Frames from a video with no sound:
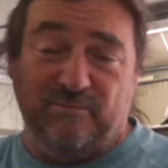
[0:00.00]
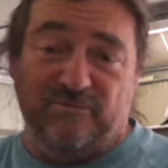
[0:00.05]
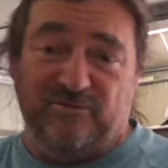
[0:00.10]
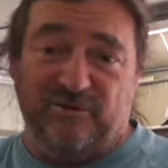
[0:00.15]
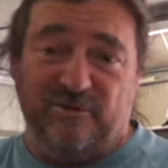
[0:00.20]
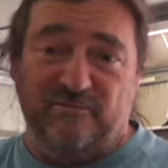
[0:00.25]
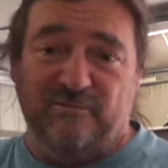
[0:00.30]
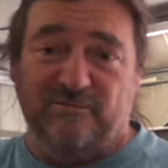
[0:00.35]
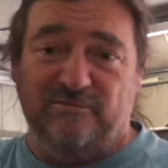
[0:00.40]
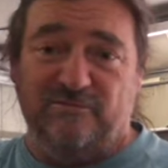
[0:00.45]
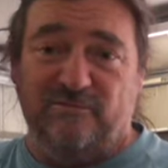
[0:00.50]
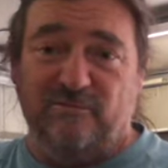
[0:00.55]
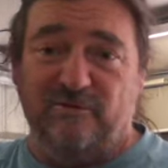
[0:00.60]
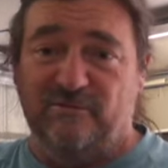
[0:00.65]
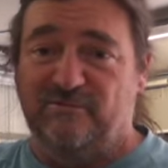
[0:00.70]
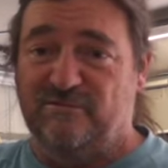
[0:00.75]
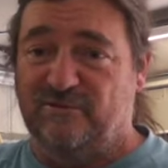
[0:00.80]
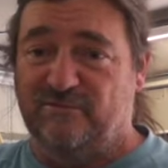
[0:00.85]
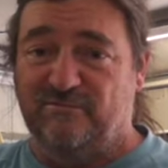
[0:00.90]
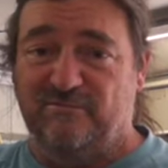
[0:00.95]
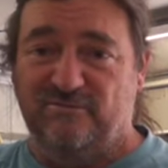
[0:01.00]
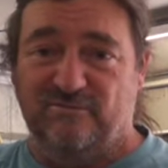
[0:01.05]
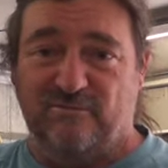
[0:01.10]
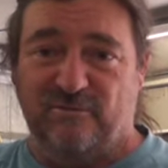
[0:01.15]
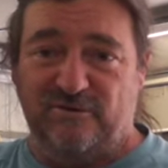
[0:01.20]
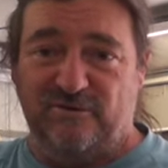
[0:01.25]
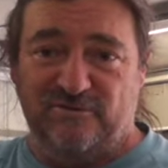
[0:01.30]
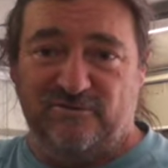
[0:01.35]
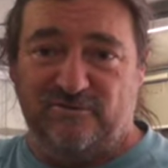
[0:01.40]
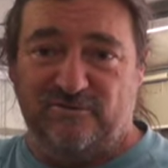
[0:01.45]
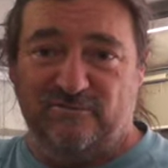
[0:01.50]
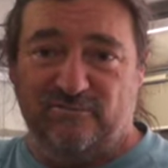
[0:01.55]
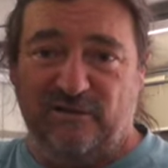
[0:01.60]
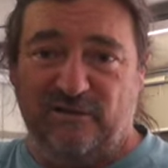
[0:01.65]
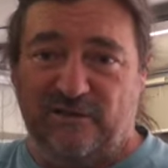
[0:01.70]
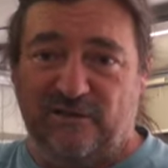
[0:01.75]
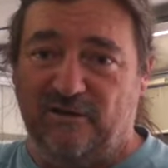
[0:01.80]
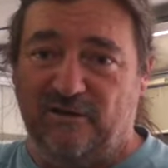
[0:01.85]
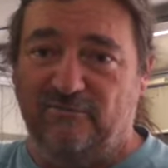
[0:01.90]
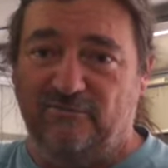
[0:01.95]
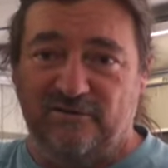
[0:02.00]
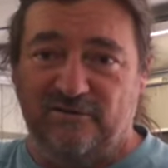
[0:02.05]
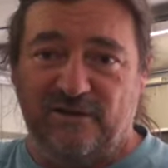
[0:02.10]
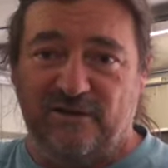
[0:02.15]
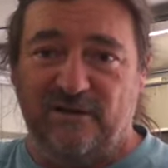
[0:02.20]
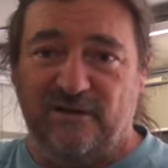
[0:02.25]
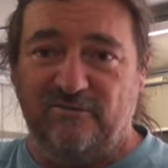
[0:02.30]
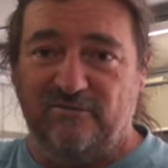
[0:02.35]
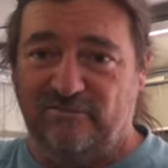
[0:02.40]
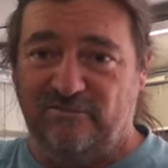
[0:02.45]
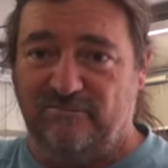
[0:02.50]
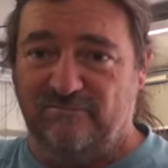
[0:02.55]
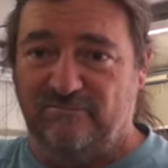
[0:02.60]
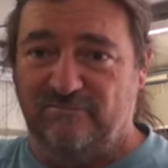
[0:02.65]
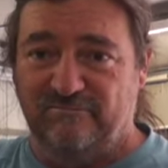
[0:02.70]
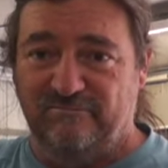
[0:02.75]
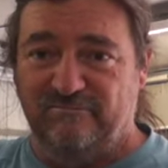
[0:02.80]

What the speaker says: seen before if you've watched the really old videos, and